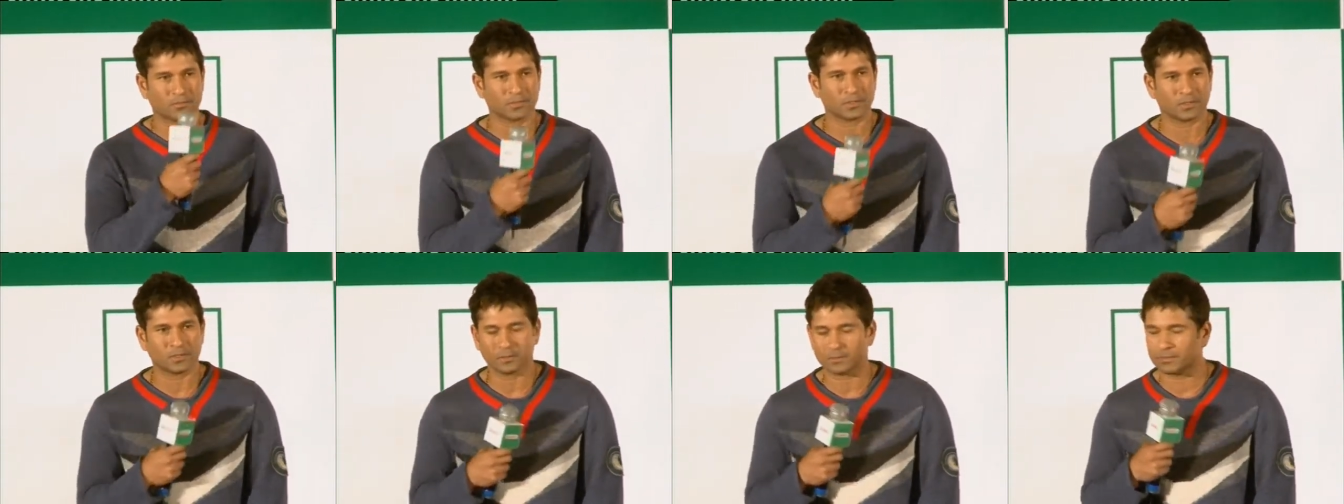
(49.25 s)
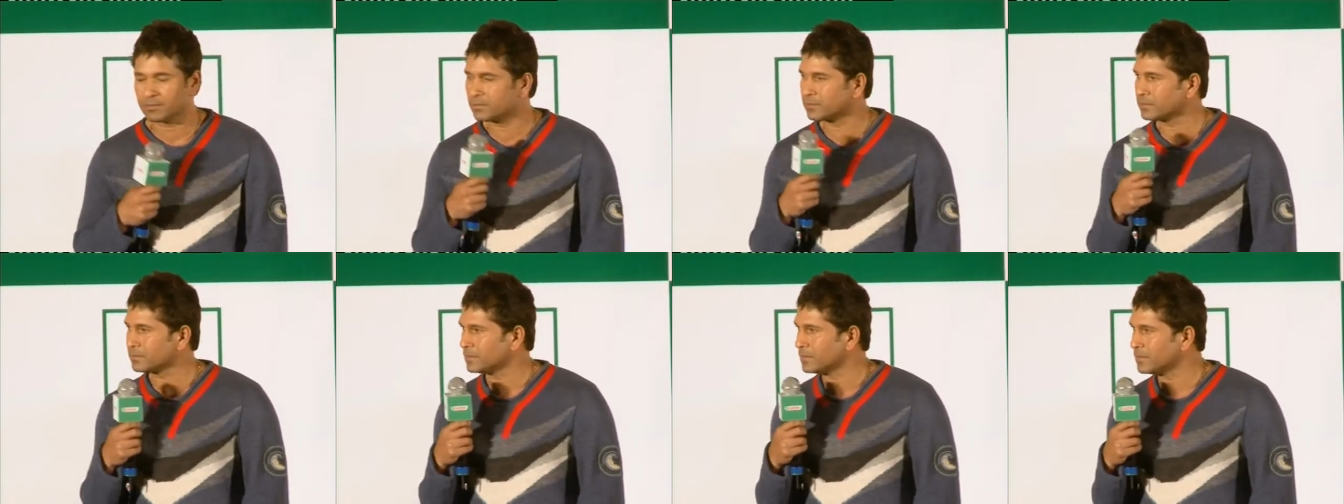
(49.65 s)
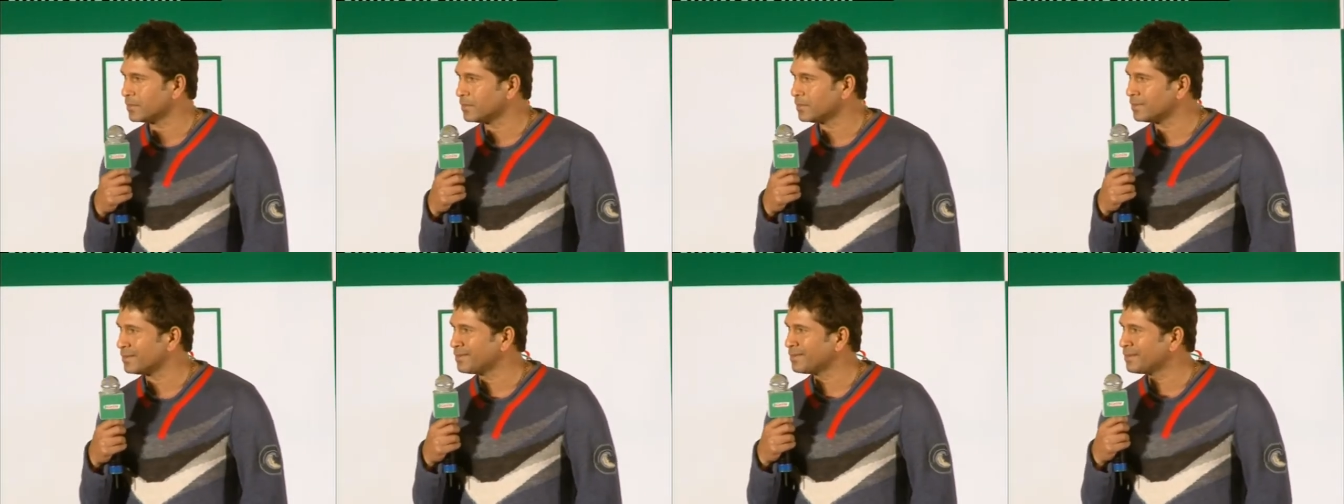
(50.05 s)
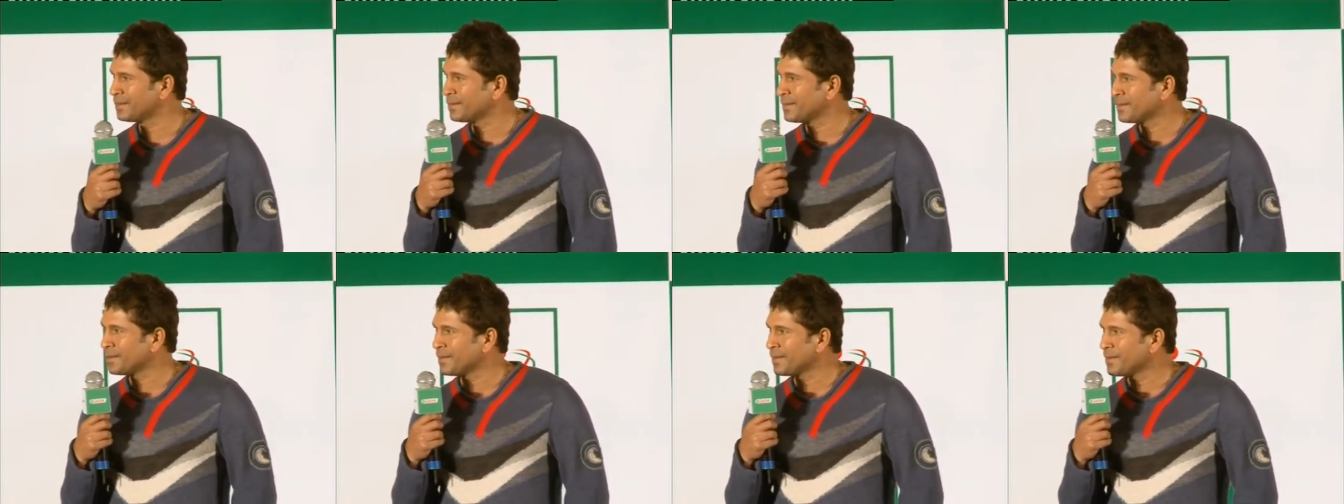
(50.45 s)
You know, the
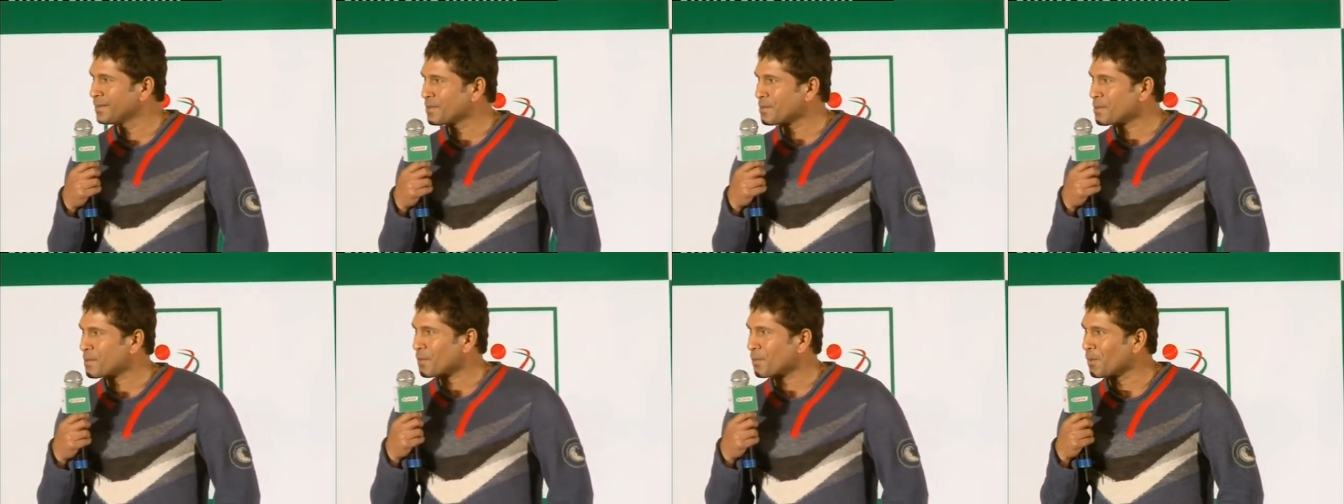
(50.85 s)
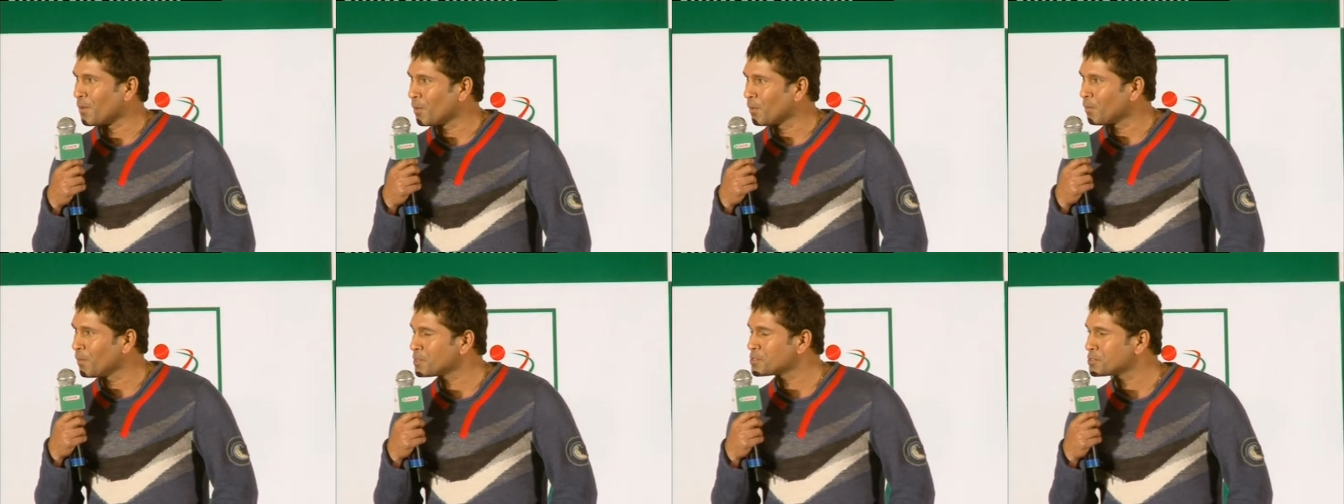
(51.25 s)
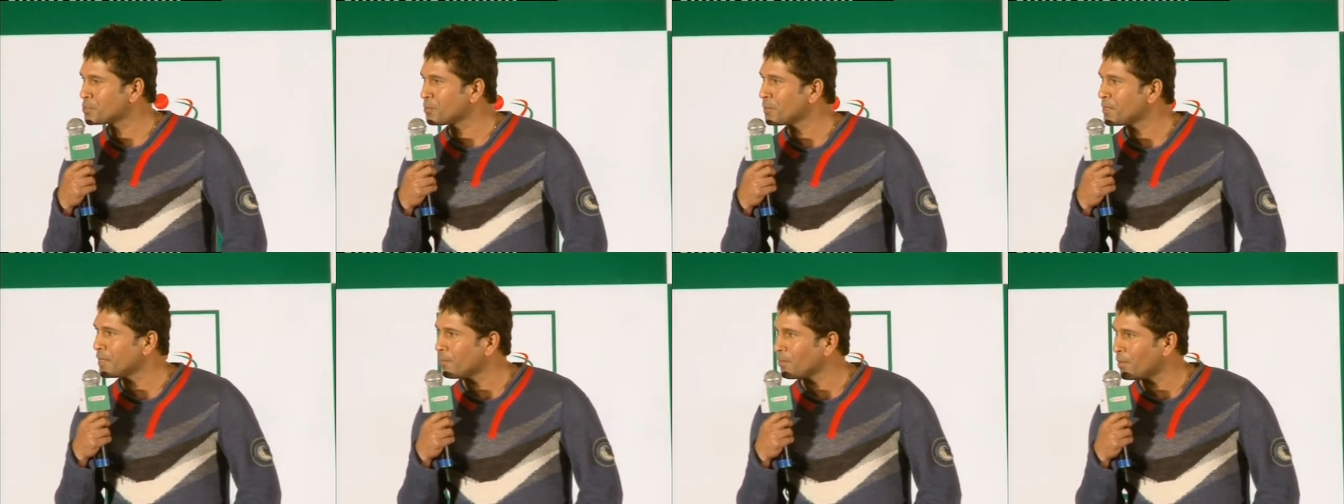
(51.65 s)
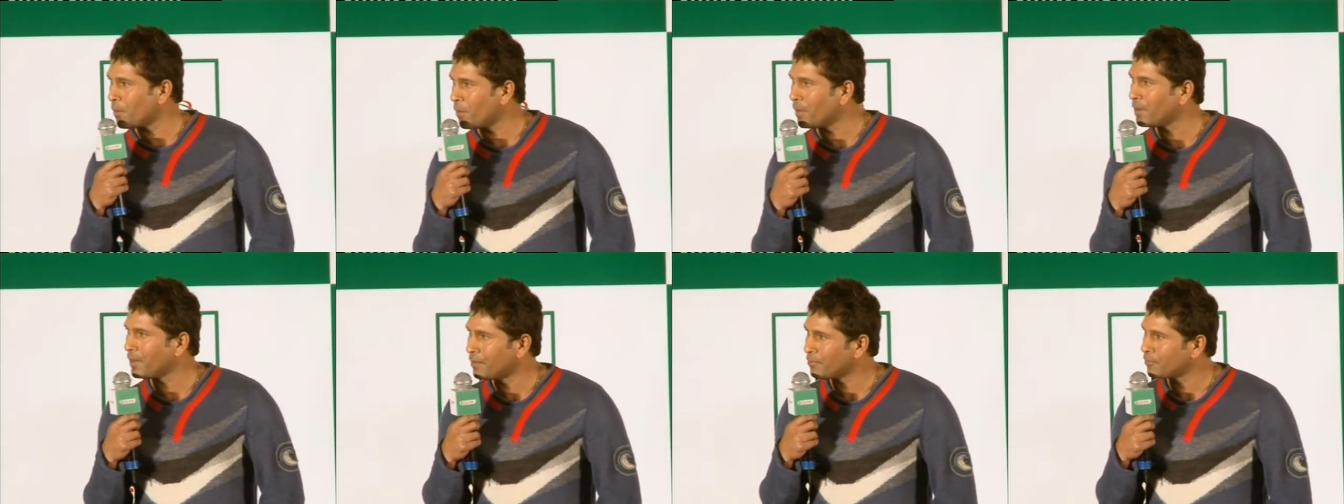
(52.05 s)
goal was to be number
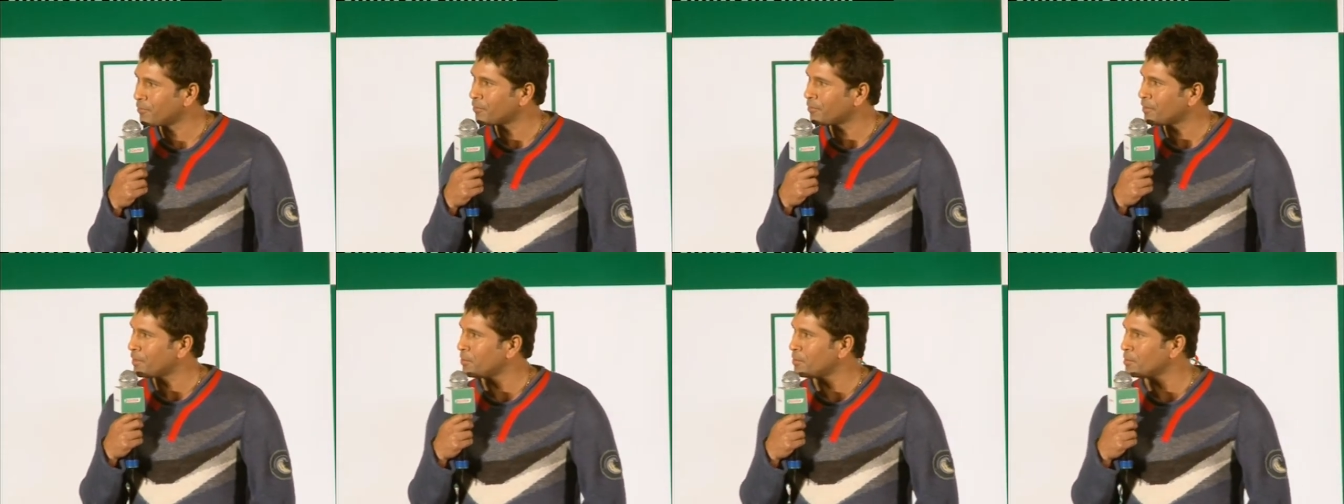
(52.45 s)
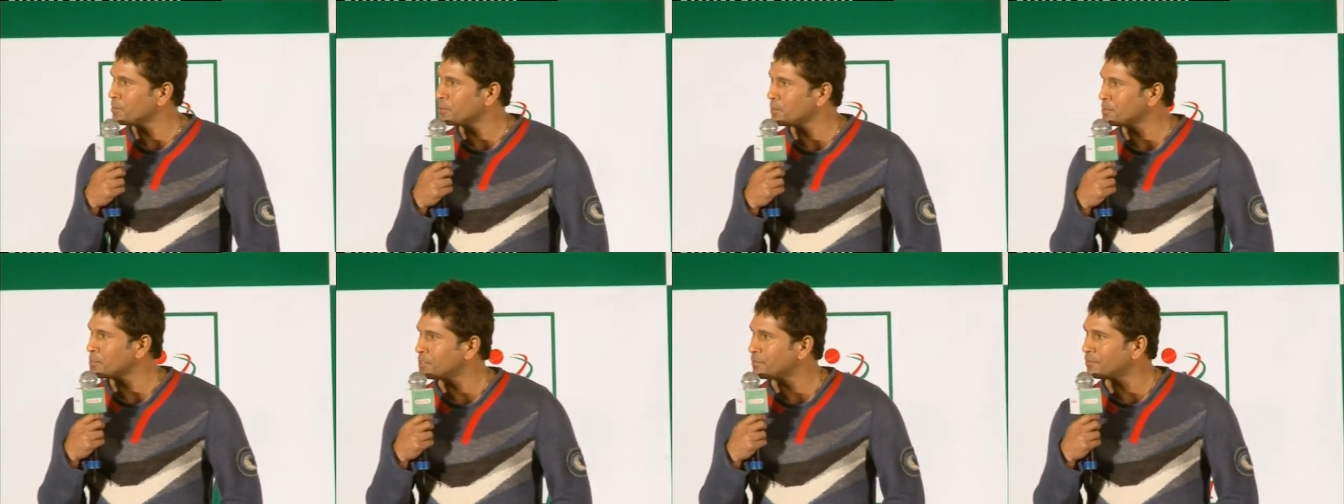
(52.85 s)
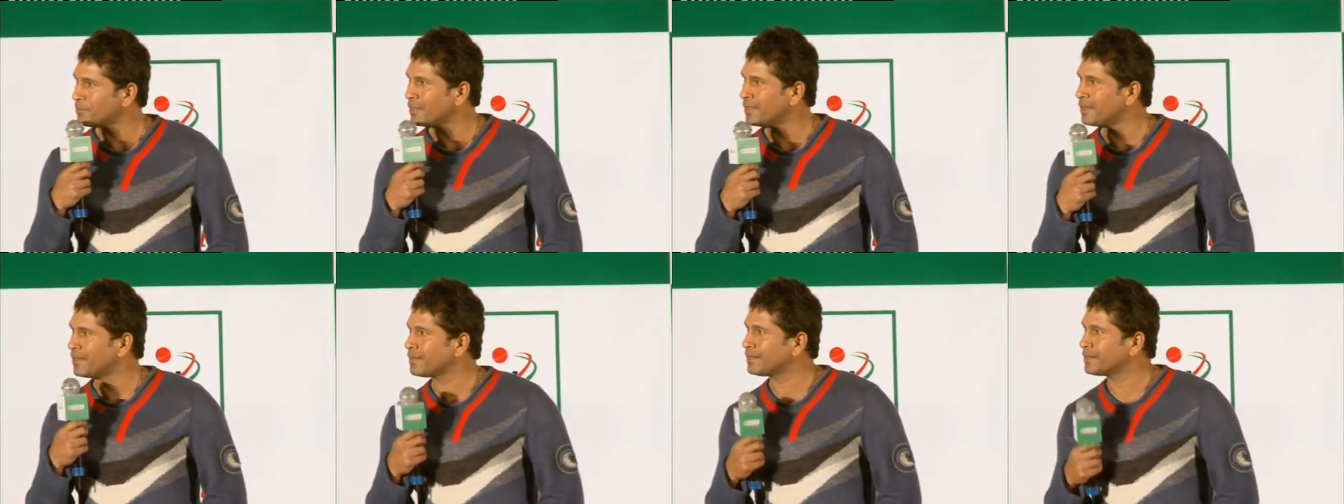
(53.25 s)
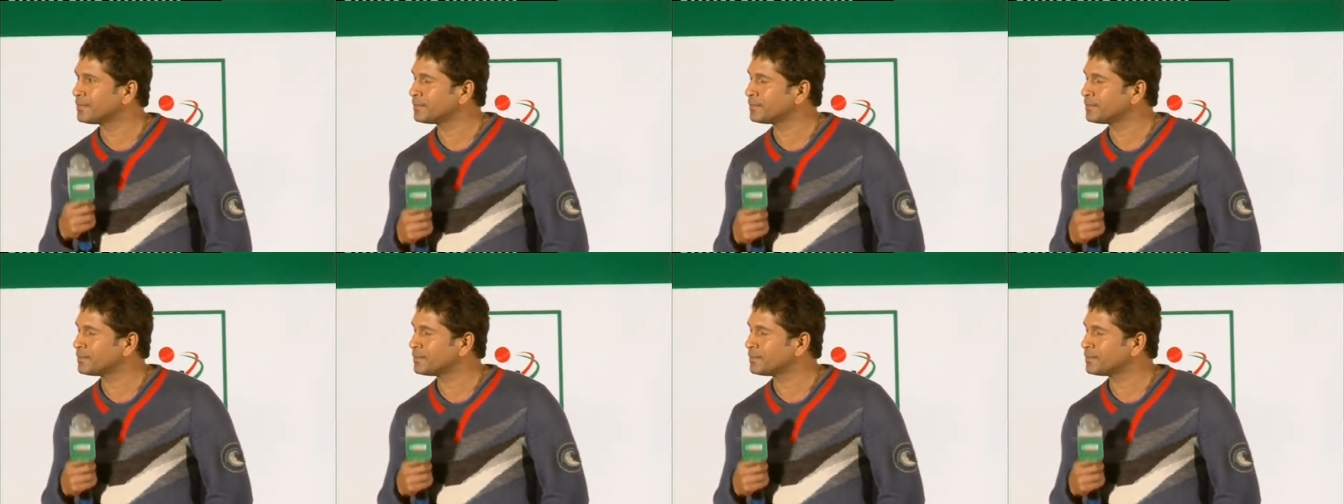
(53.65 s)
one and we were able to achieve that.